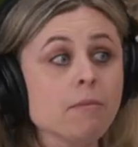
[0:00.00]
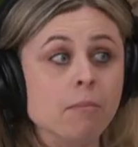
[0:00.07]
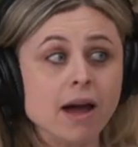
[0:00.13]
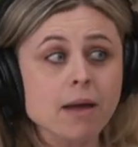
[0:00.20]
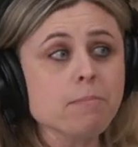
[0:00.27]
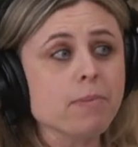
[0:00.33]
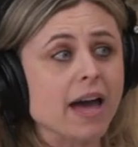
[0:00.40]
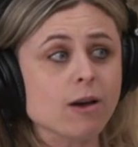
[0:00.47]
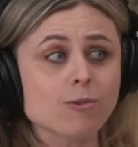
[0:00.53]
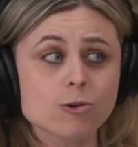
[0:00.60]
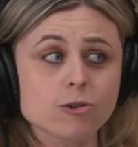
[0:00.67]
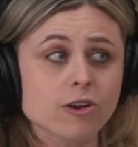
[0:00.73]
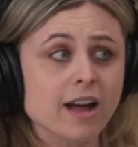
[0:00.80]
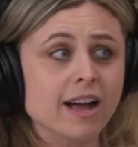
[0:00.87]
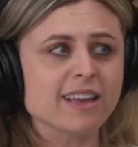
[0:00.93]
my back will
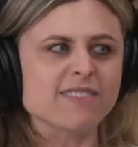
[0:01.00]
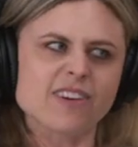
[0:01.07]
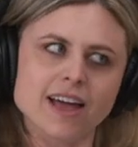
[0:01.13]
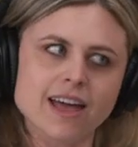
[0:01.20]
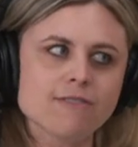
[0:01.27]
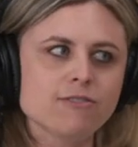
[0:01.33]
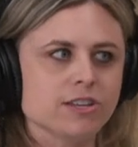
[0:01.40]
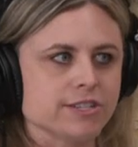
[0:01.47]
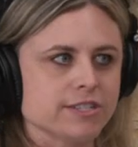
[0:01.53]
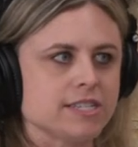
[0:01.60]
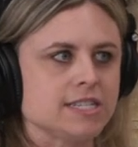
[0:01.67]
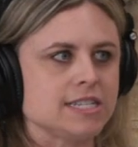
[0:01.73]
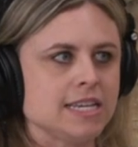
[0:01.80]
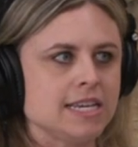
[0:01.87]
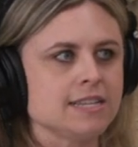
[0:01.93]
crack if I have a good
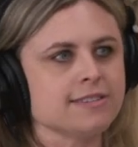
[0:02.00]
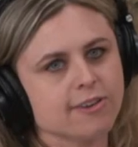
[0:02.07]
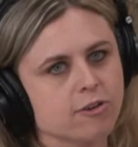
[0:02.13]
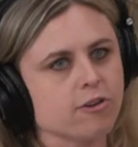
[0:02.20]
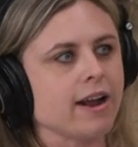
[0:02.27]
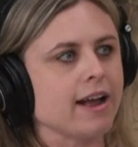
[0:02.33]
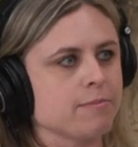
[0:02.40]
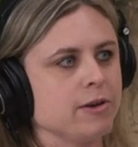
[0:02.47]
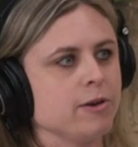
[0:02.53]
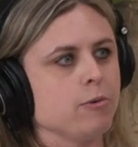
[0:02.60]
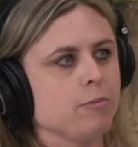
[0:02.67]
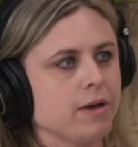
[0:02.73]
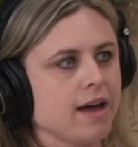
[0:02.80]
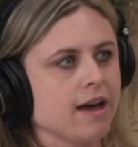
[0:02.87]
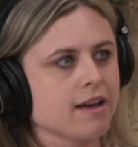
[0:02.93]
sneeze. I'll crack my own
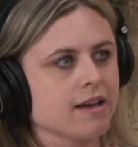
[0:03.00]
yeah, back.